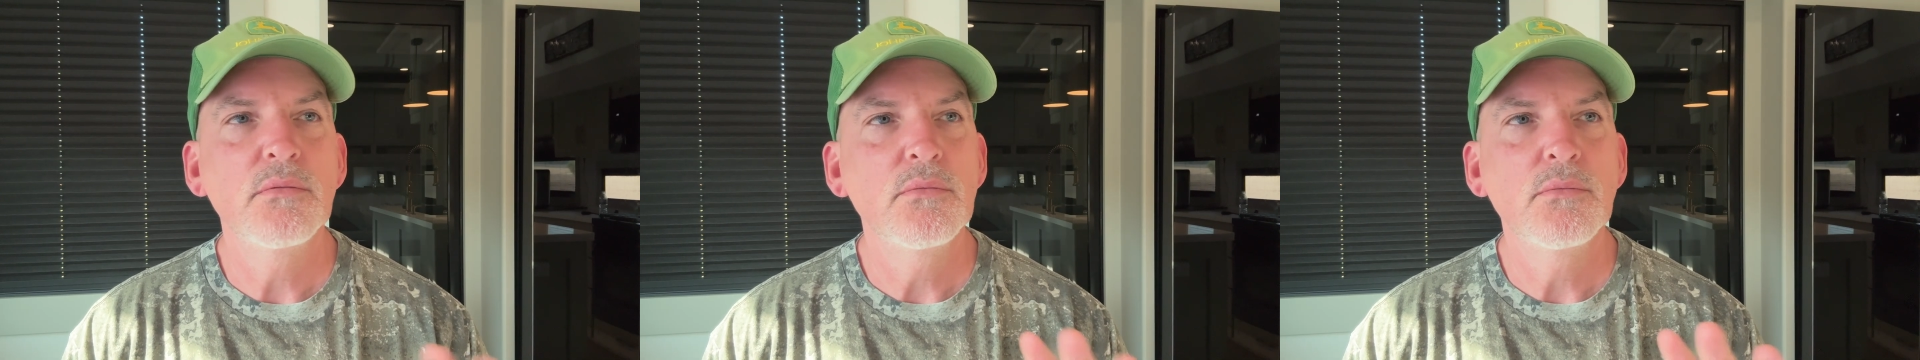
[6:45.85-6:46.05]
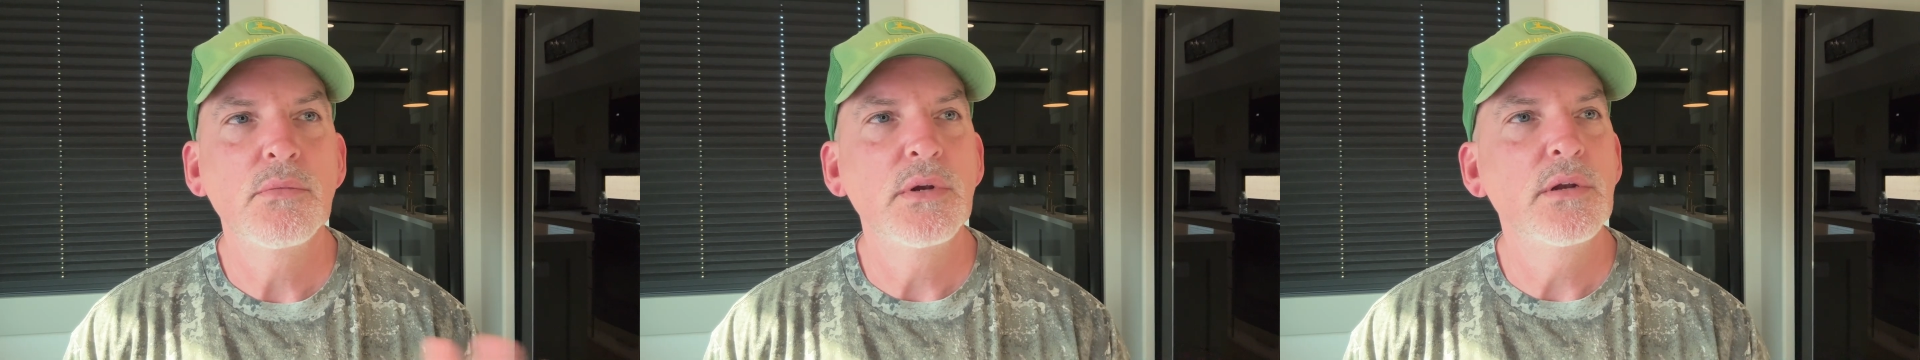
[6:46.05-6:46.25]

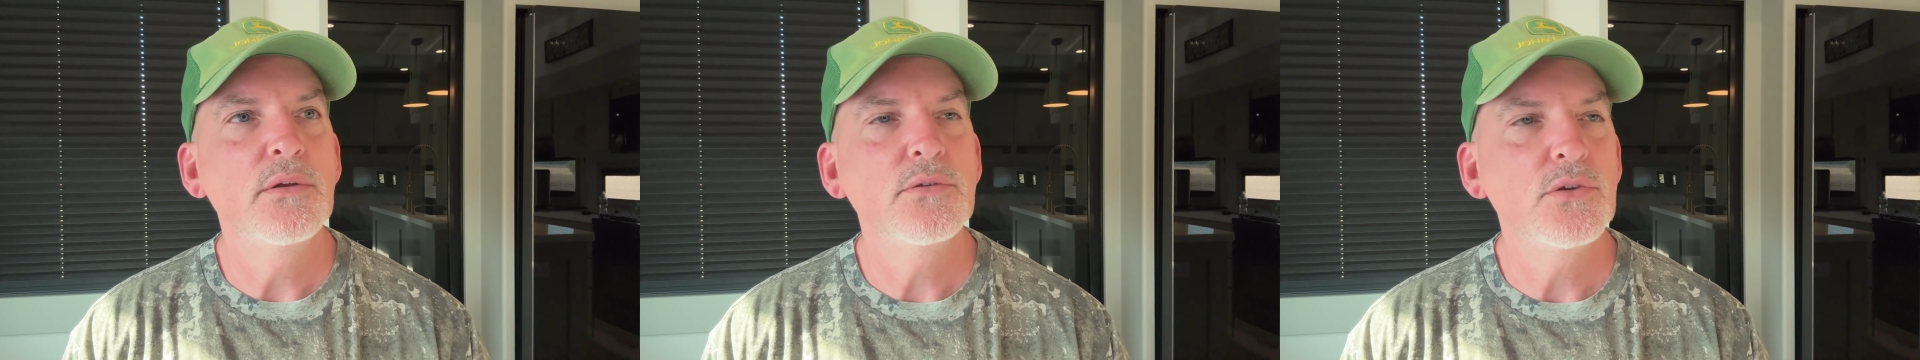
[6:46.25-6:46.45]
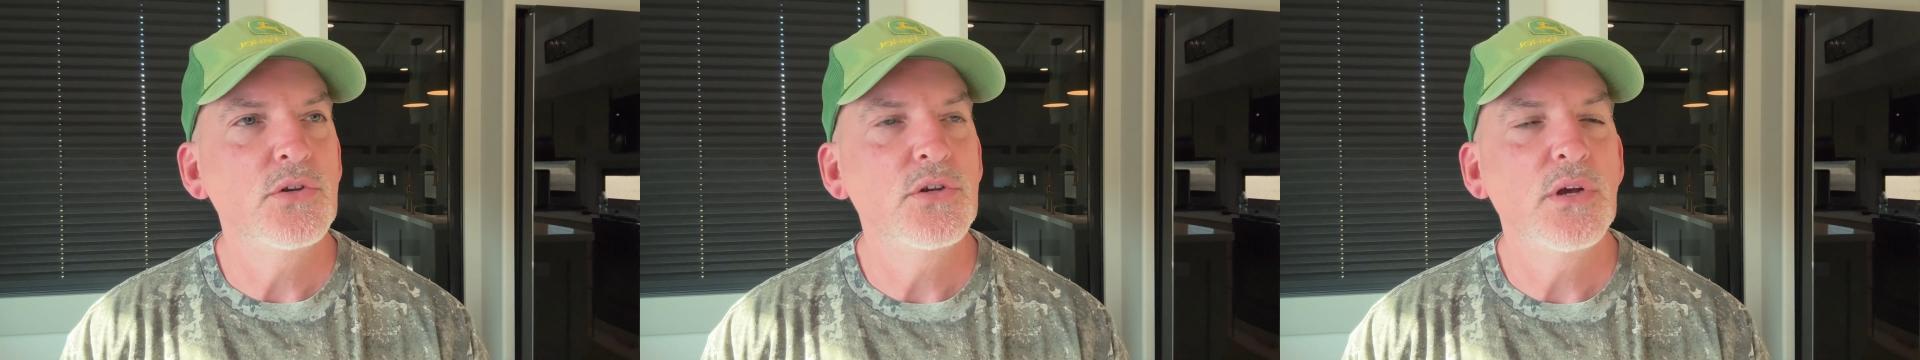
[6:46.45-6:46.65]

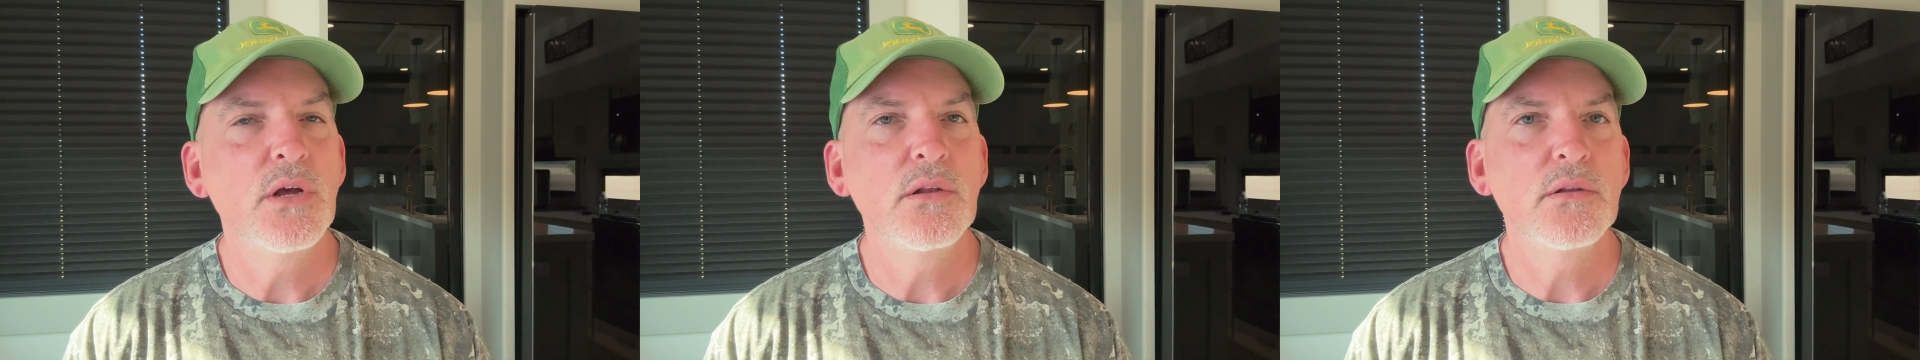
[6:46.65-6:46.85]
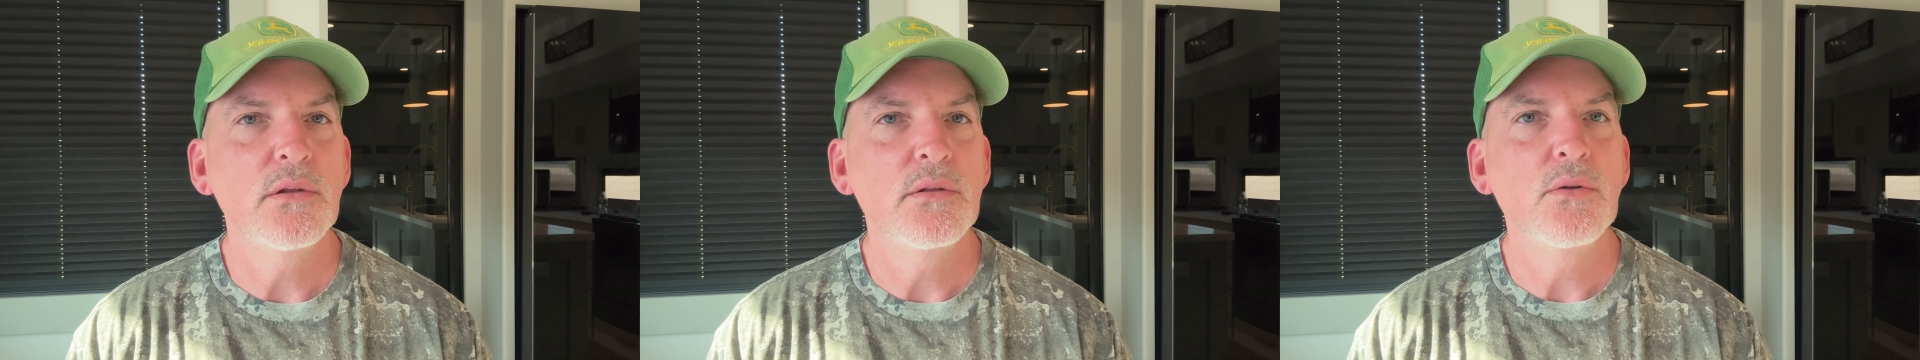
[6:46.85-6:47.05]
windows are
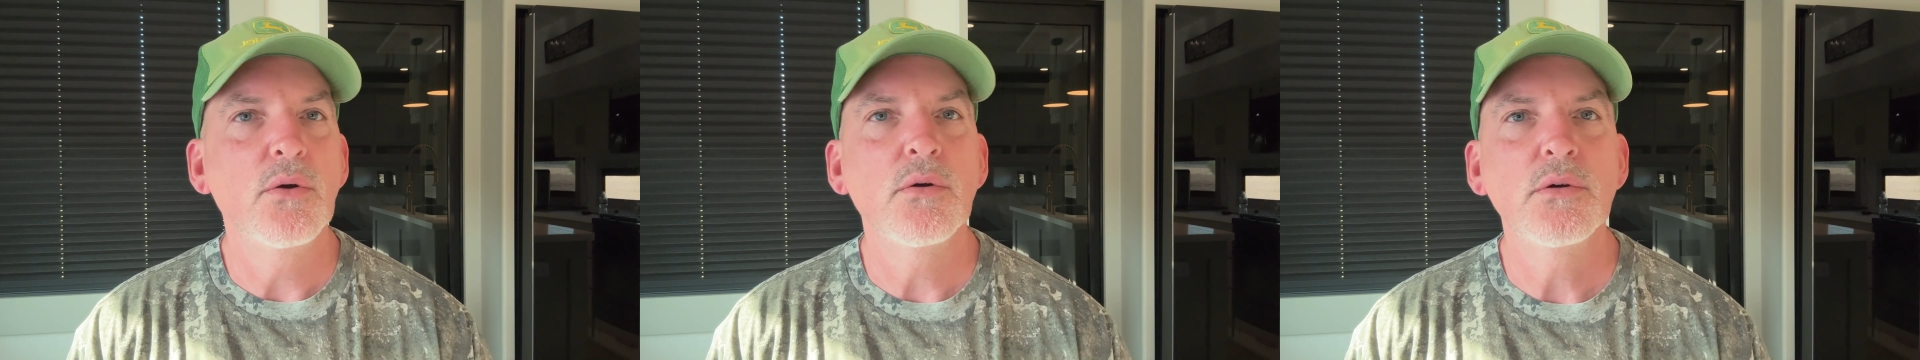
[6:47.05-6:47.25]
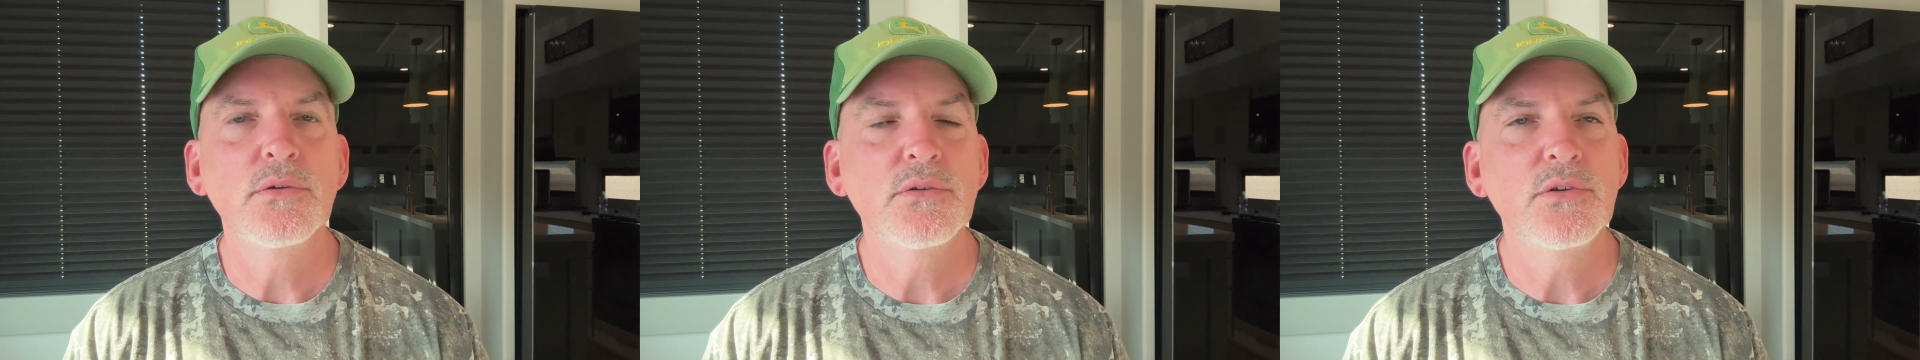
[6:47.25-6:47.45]
shut, the
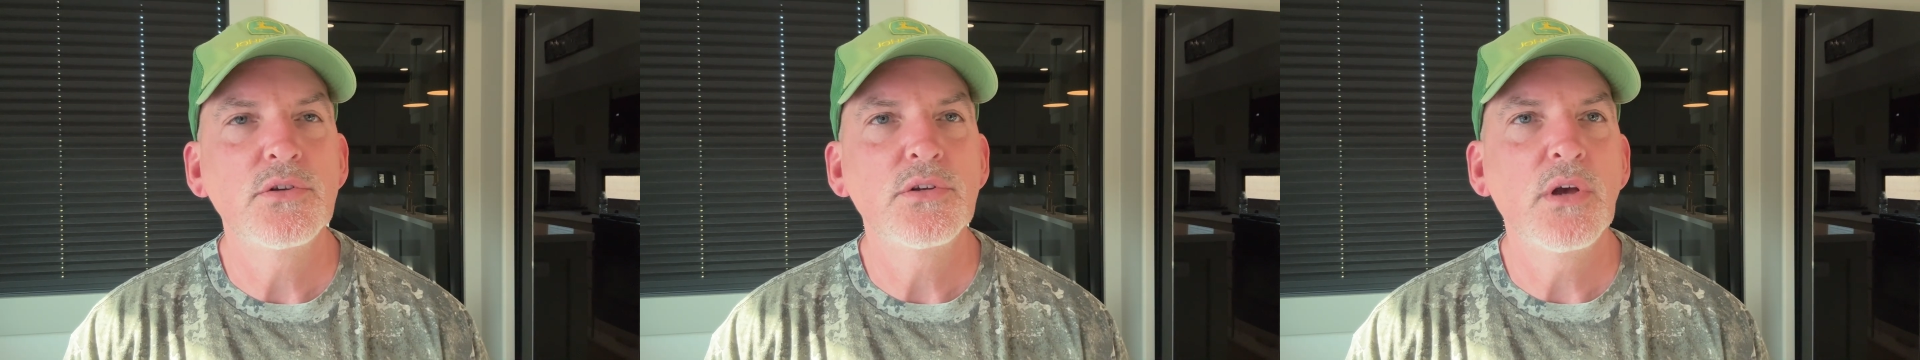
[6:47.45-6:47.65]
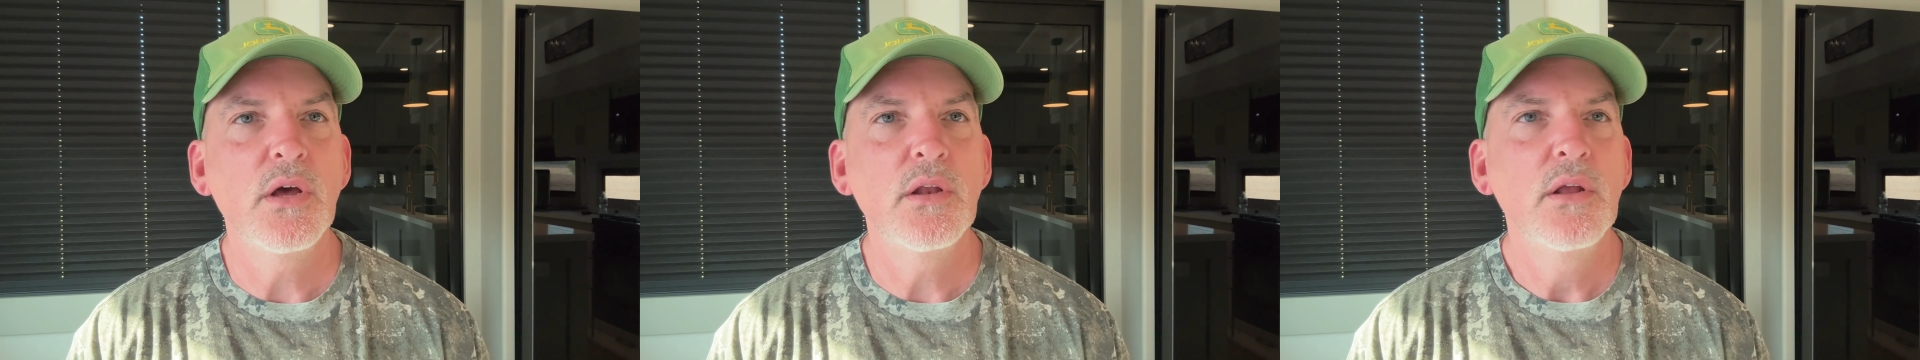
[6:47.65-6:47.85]
doors are
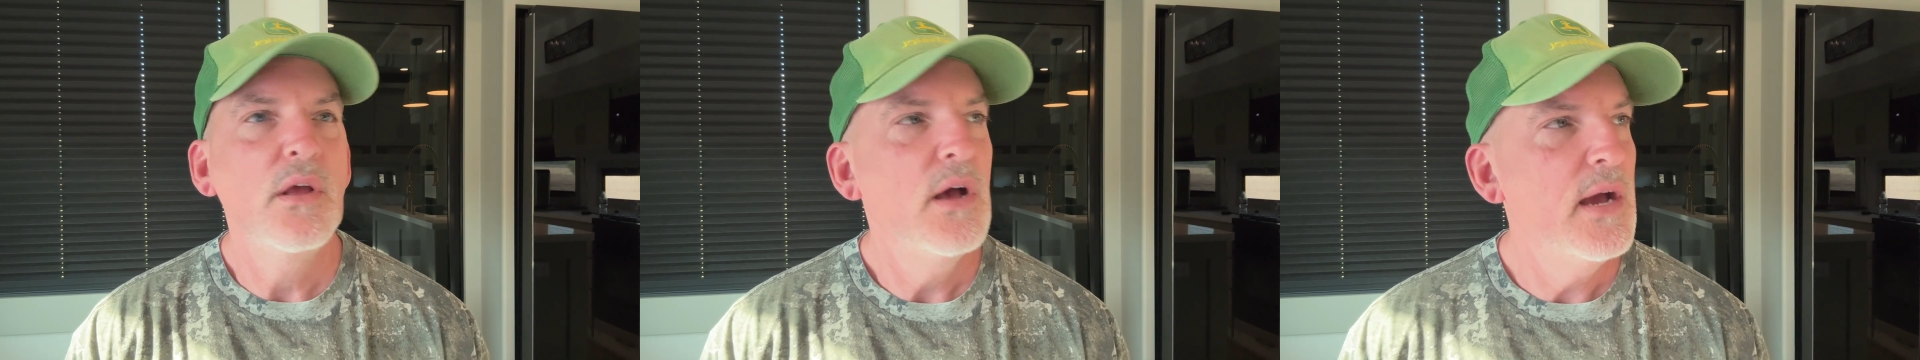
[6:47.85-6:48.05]
shut.